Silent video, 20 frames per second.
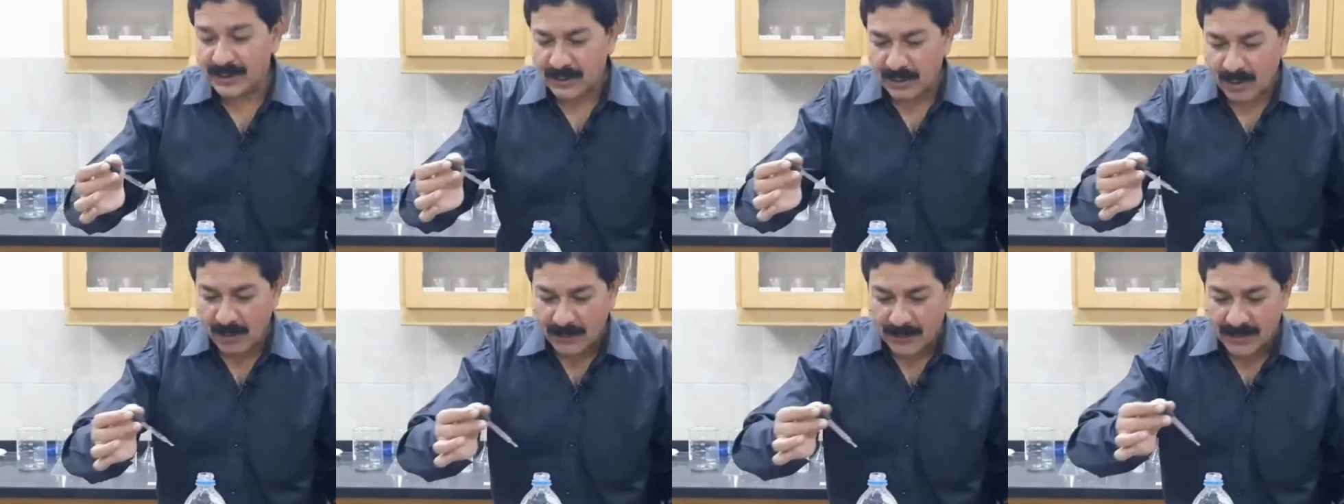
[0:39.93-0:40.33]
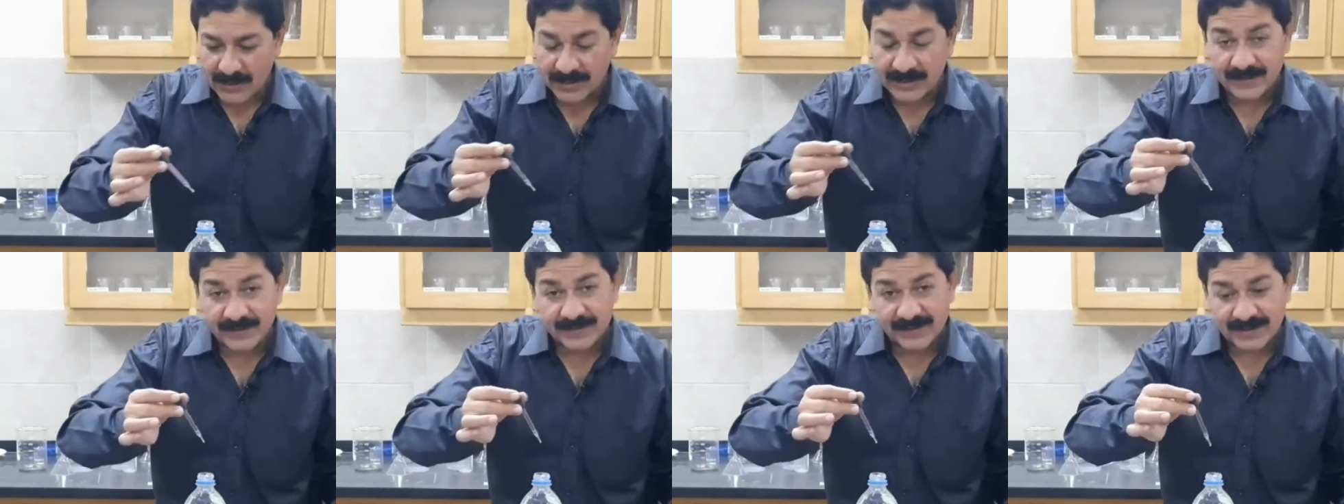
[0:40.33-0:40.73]

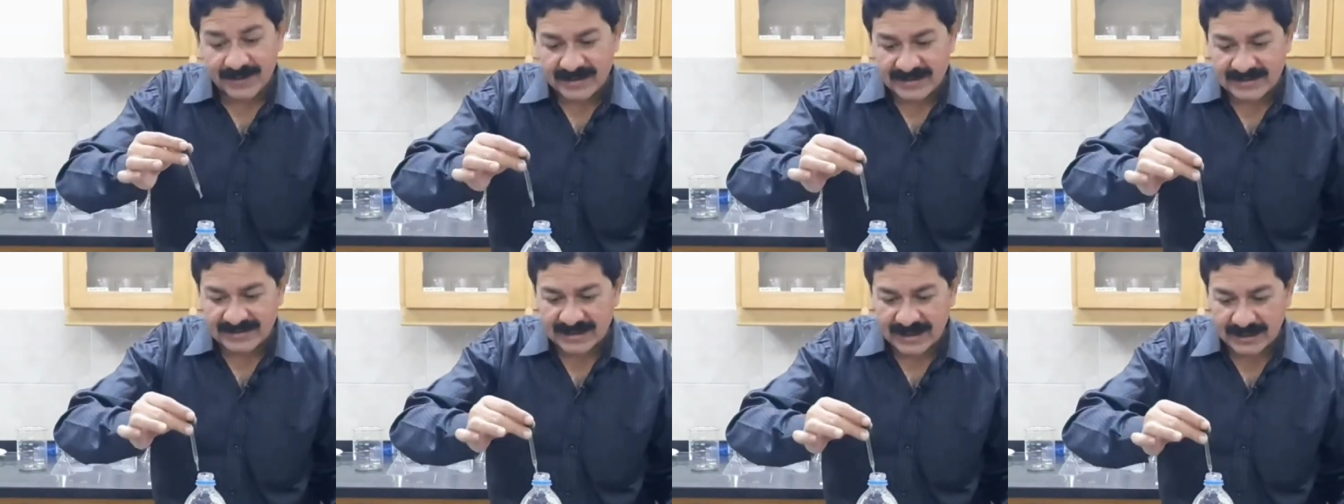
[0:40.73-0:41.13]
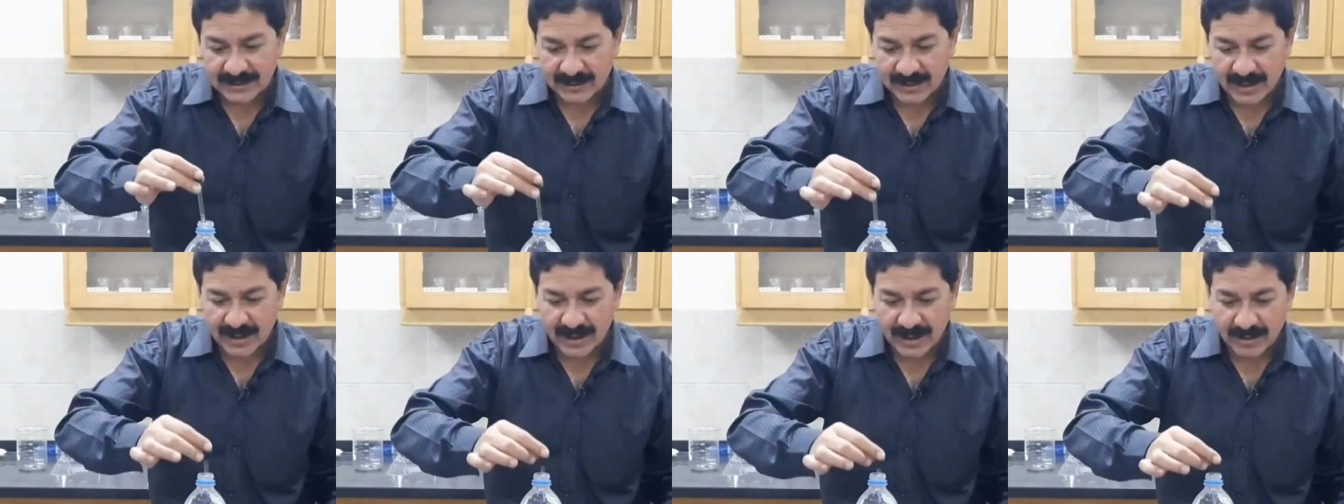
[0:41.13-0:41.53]
dropper
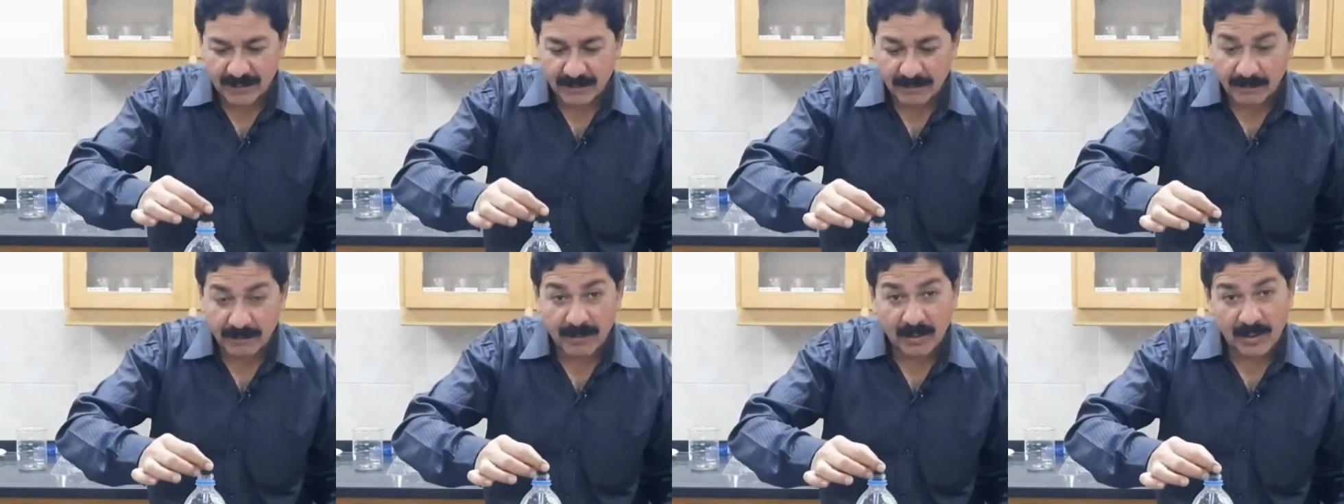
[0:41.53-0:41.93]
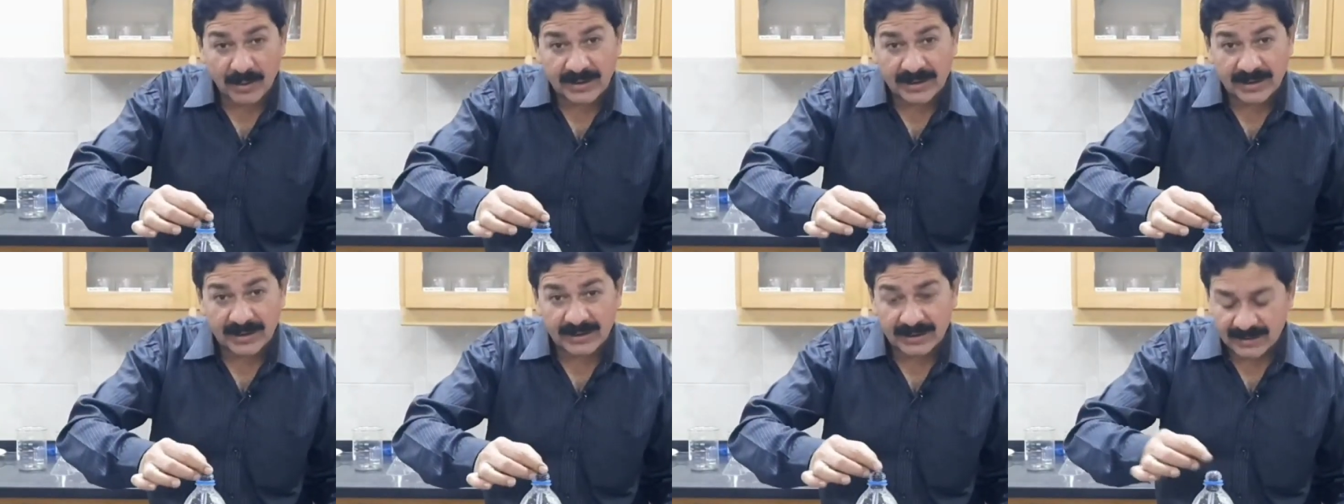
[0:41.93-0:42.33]
inside the
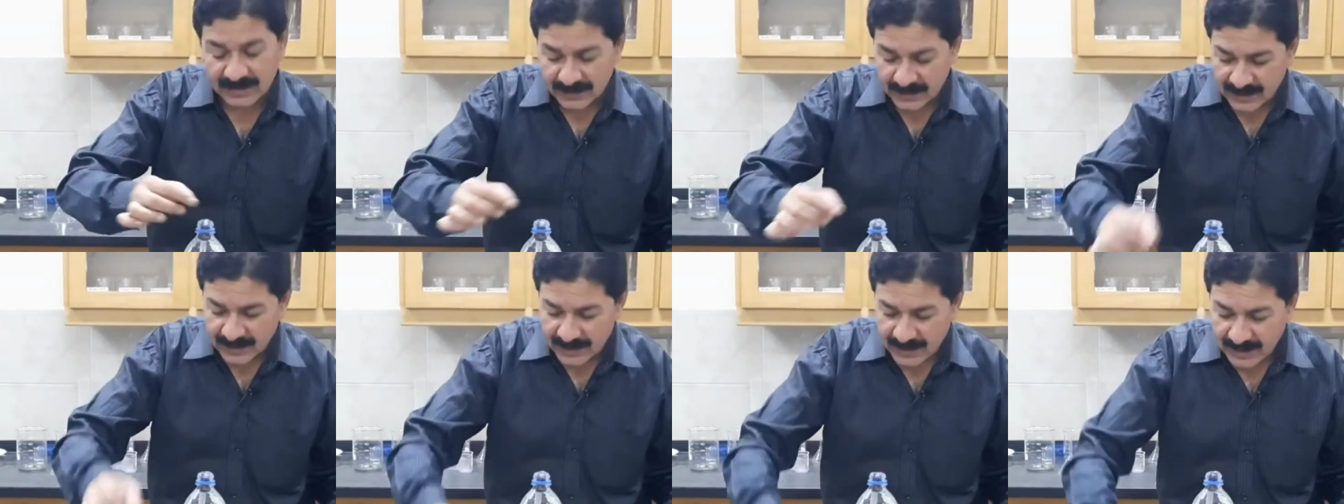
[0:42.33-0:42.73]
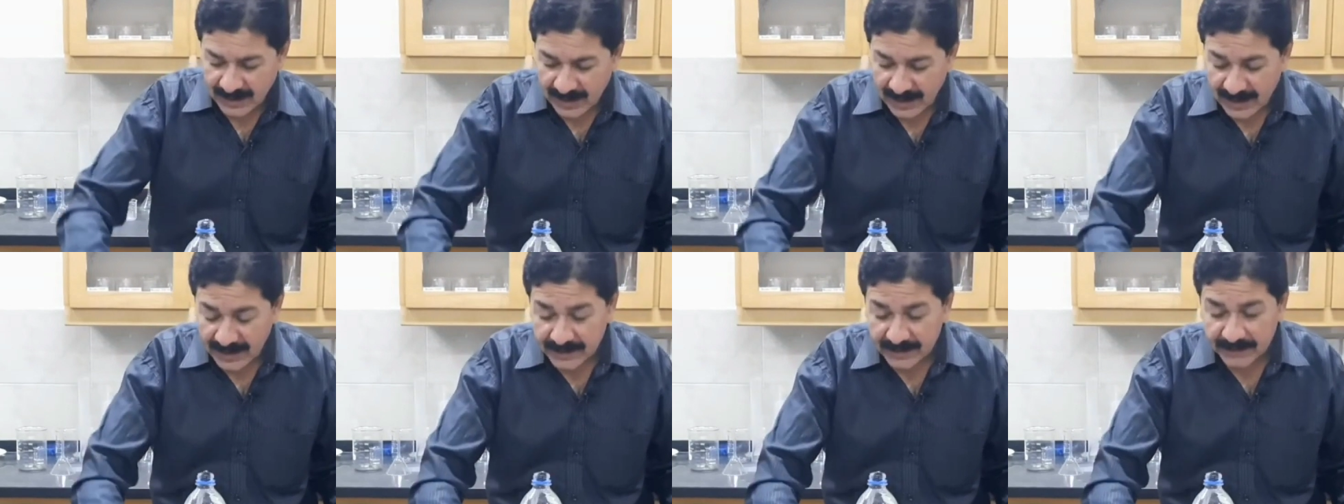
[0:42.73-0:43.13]
bottle
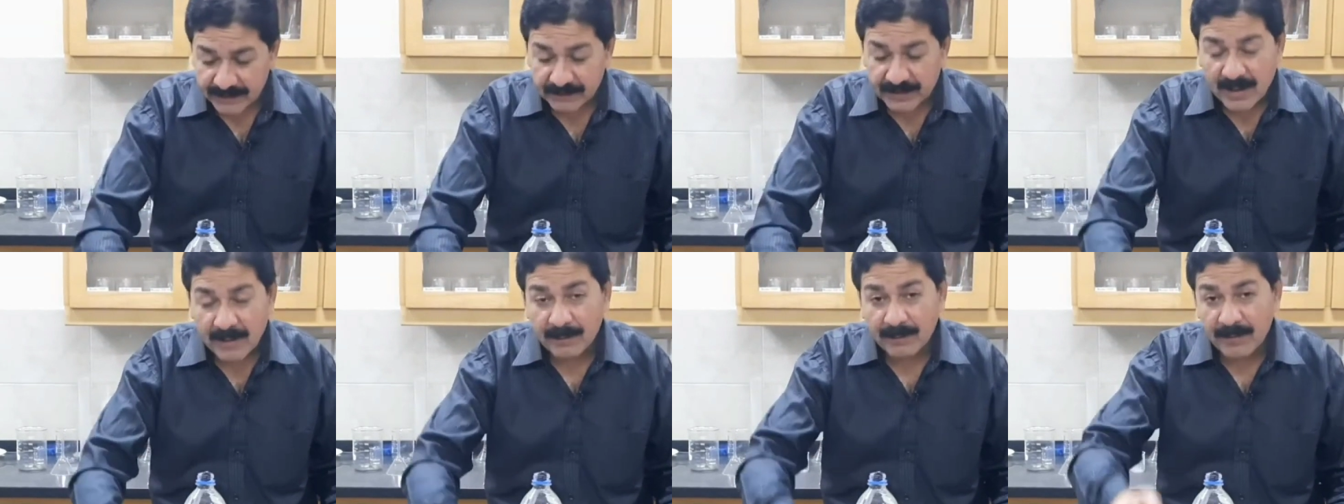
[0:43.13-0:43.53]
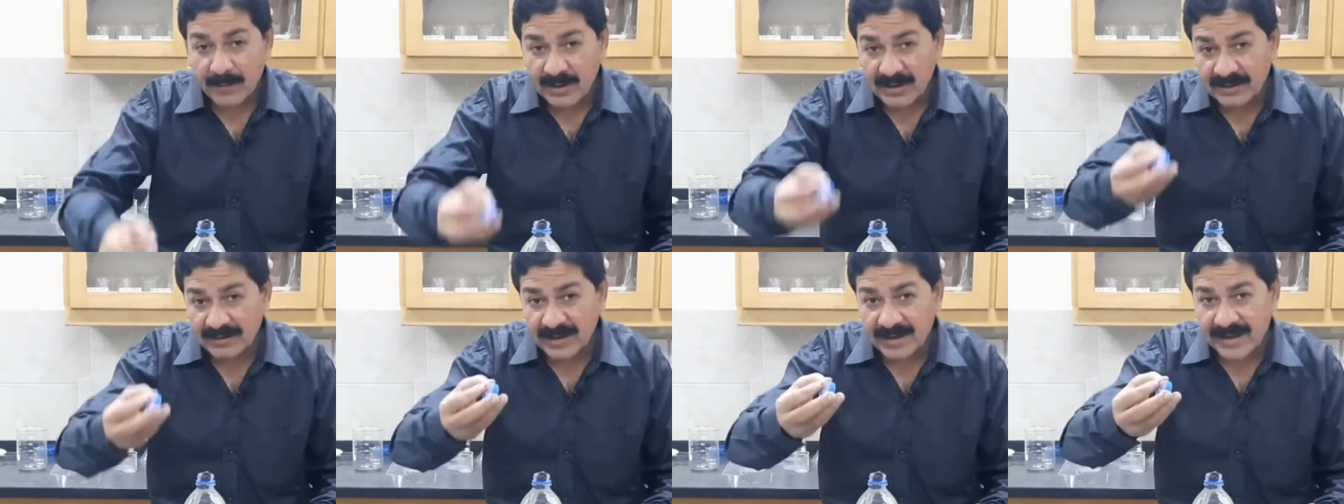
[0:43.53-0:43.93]
and
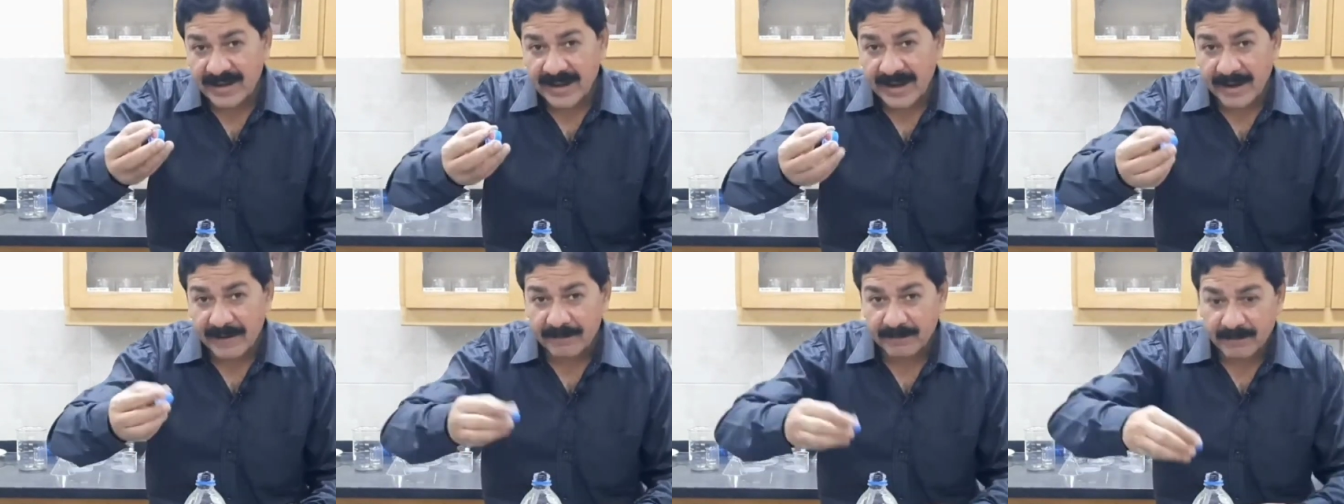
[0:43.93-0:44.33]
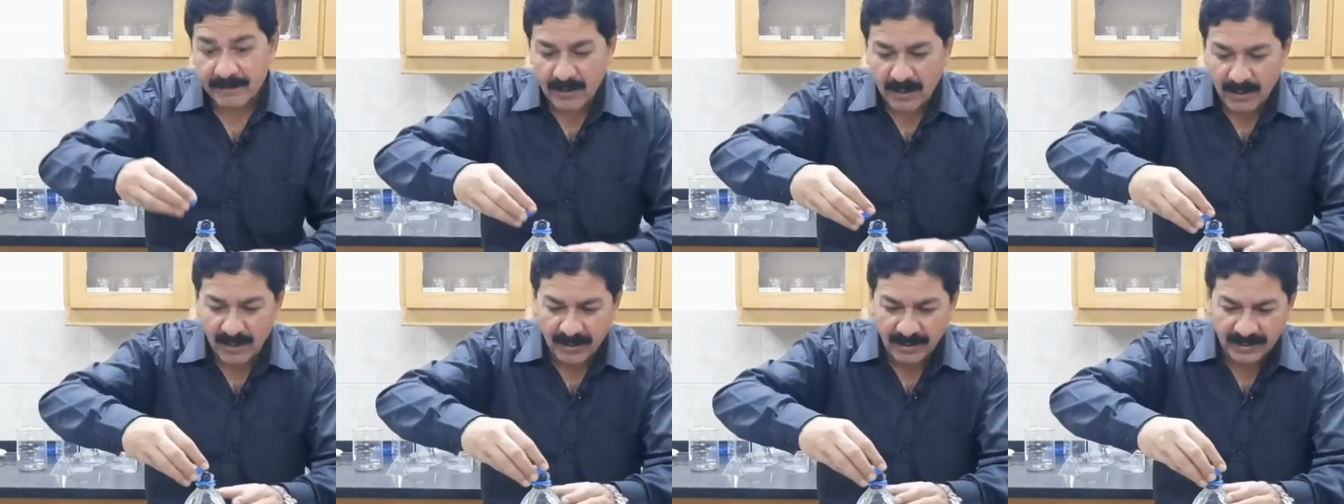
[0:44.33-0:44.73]
putting the cap
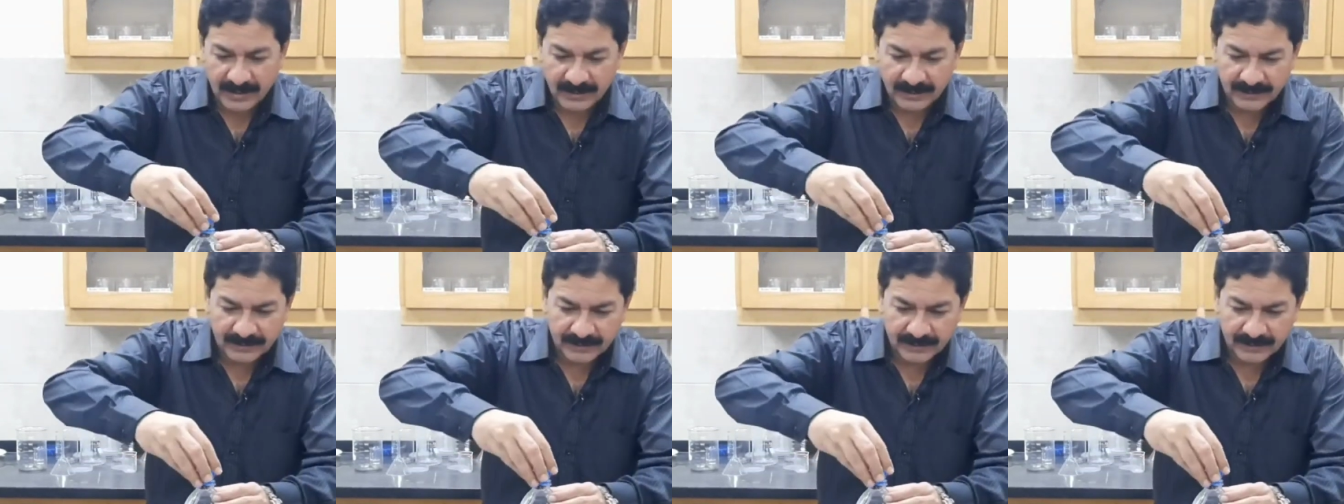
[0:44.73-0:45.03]
on.